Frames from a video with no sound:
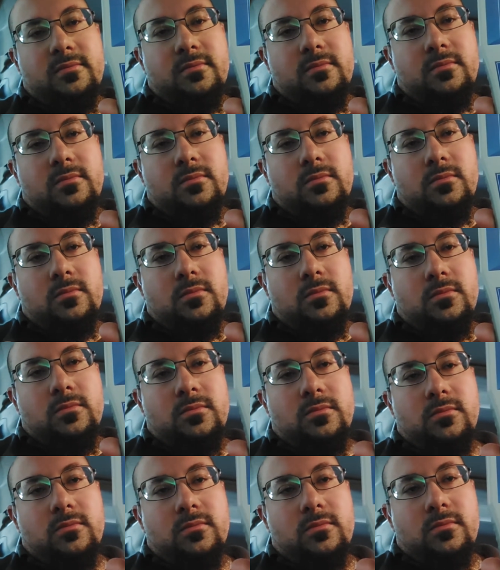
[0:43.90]

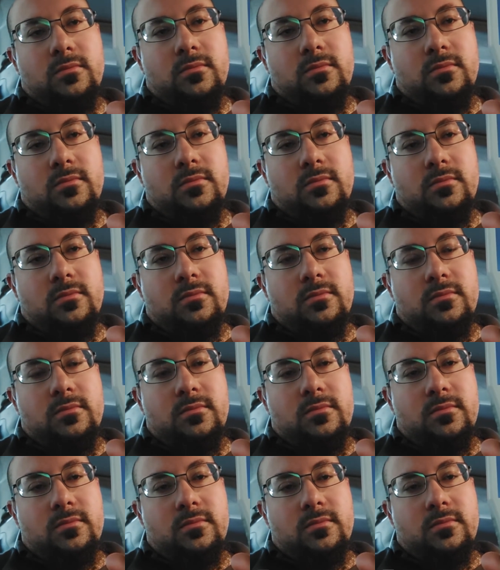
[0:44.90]

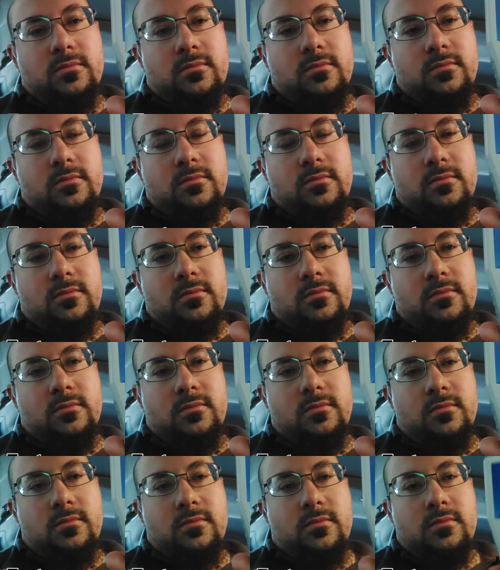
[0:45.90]

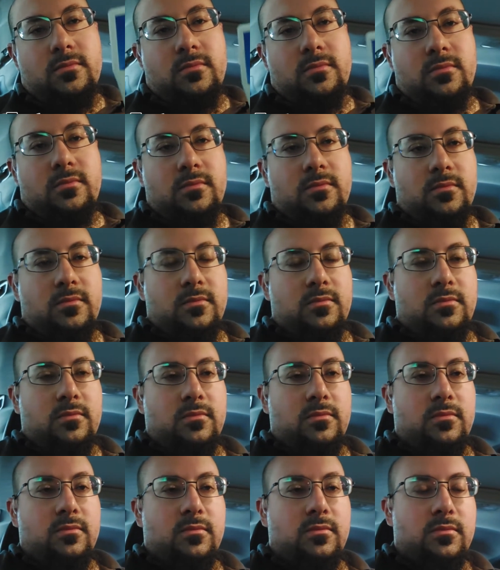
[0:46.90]

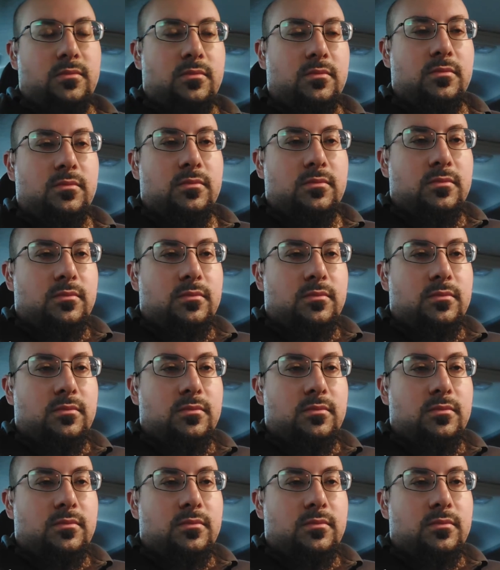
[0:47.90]
(silence)